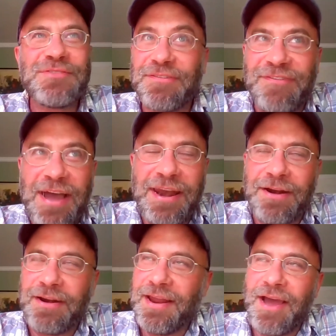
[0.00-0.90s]
But he was a
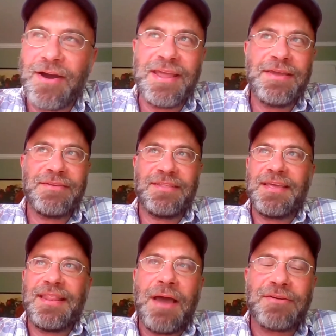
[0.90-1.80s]
fighter,
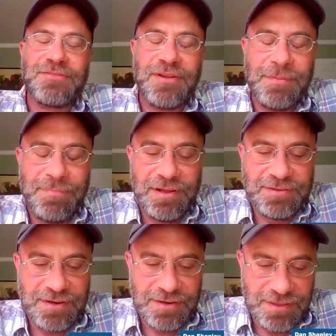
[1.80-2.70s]
and that was really
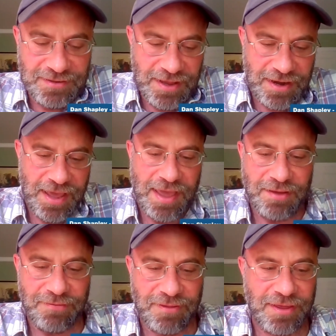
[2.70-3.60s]
built into the
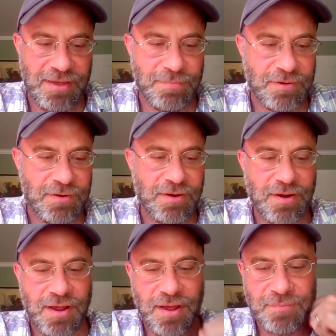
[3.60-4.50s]
DNA of the
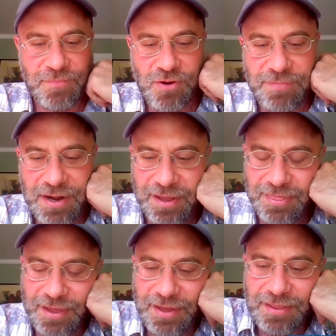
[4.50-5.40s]
keeper movement,
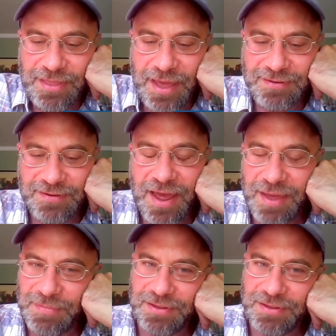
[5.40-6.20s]
I think, at that time.